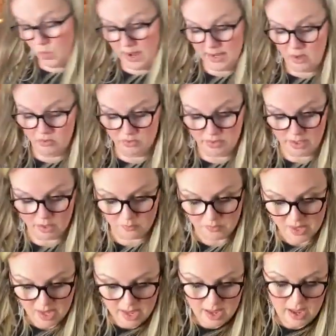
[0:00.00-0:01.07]
way over there.
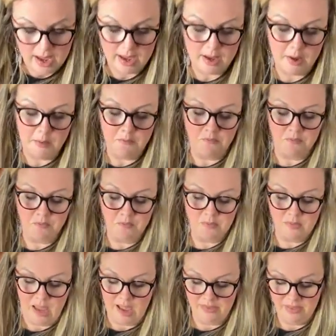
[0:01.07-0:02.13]

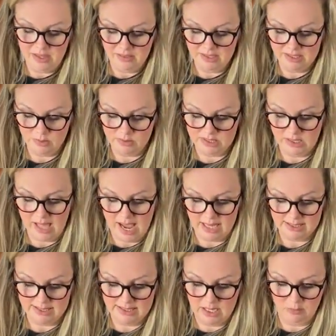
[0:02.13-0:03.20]
I think this was
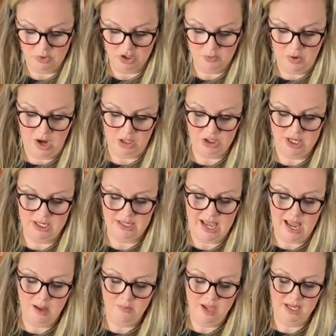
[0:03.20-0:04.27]
last summer's project.
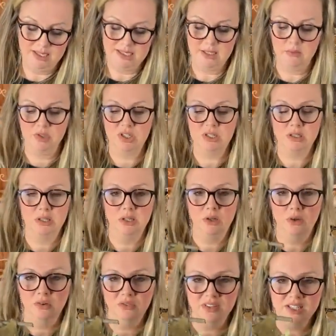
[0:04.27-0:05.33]
I made some just
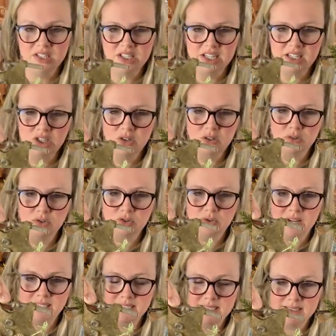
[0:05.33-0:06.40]
little vintage little
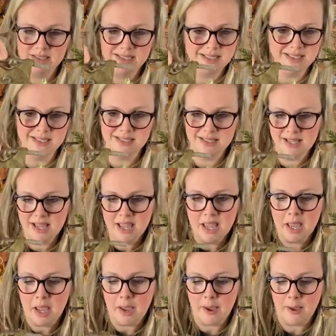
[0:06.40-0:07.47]
dresses.
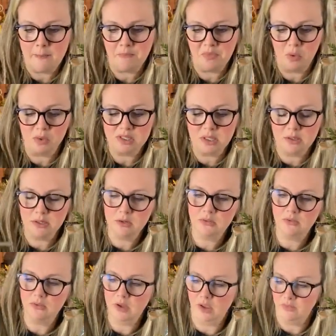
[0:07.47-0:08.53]
There was a little
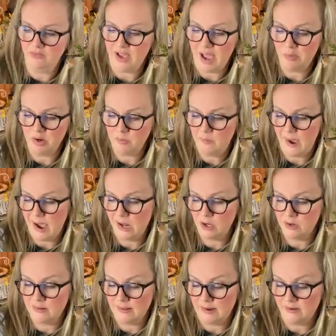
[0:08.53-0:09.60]
fabric
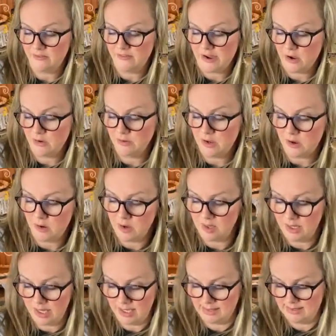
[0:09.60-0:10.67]
pattern that I found
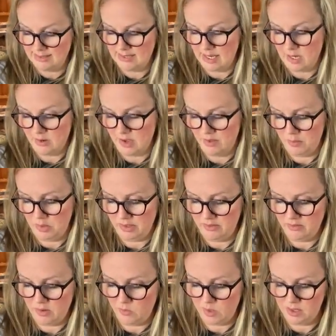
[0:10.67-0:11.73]
on Etsy, I
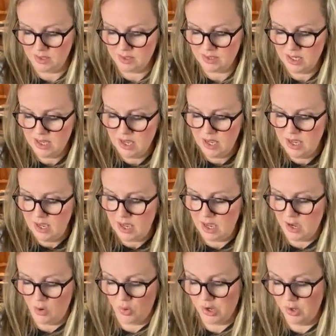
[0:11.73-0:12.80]
believe it was.
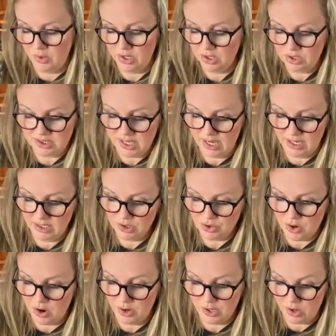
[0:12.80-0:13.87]
Or you can just hand
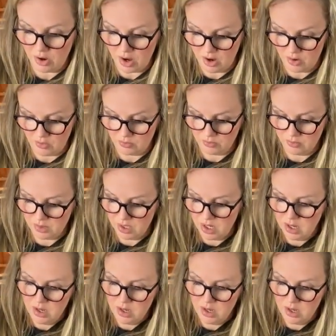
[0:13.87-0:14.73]
draw your own.